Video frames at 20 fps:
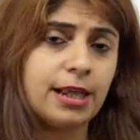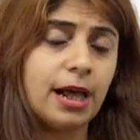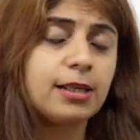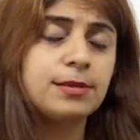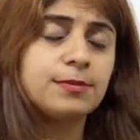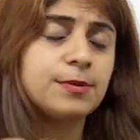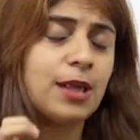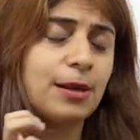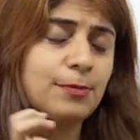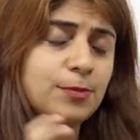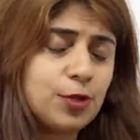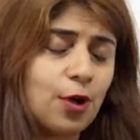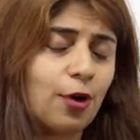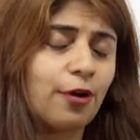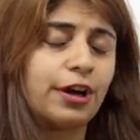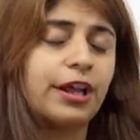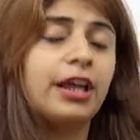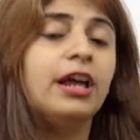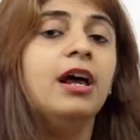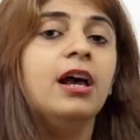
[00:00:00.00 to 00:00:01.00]

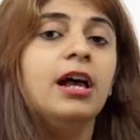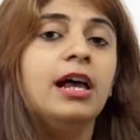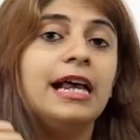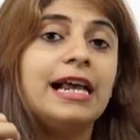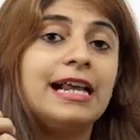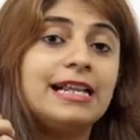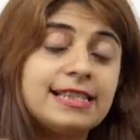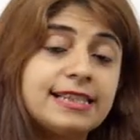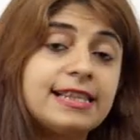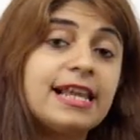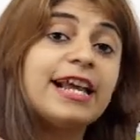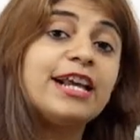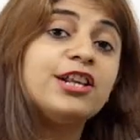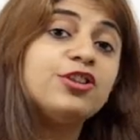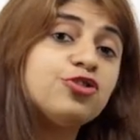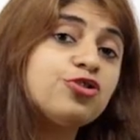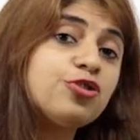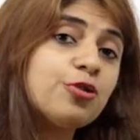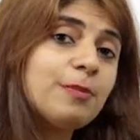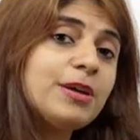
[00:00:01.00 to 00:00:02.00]
It's the
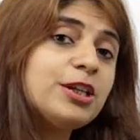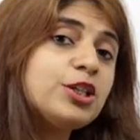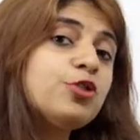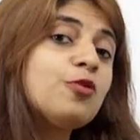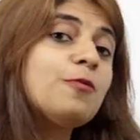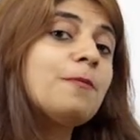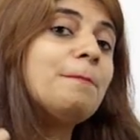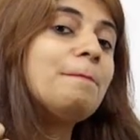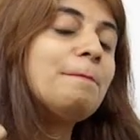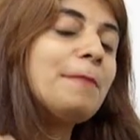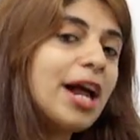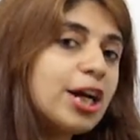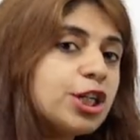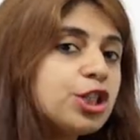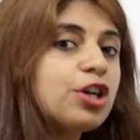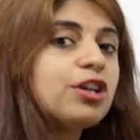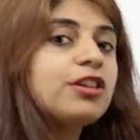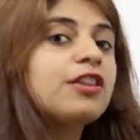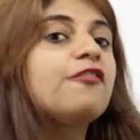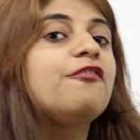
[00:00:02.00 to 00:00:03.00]
instrument to
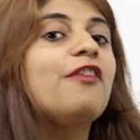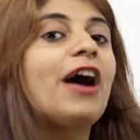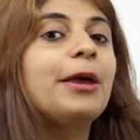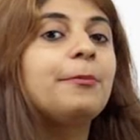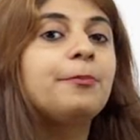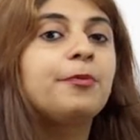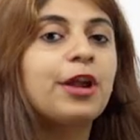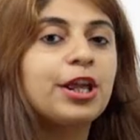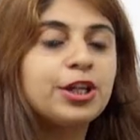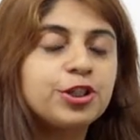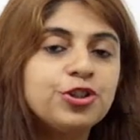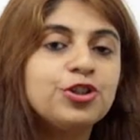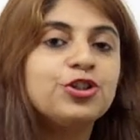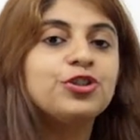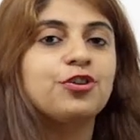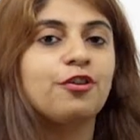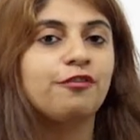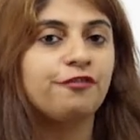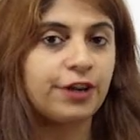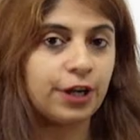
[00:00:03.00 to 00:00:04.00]
measure the
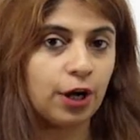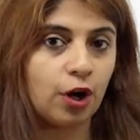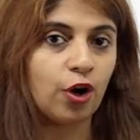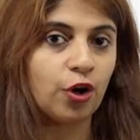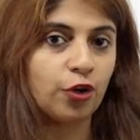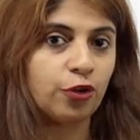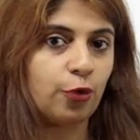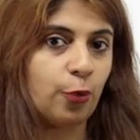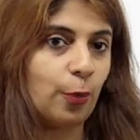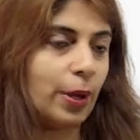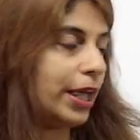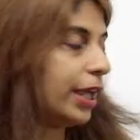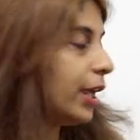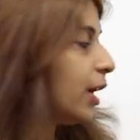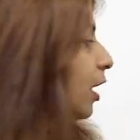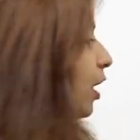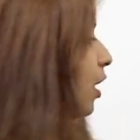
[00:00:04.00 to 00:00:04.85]
vibrations of an earthquake.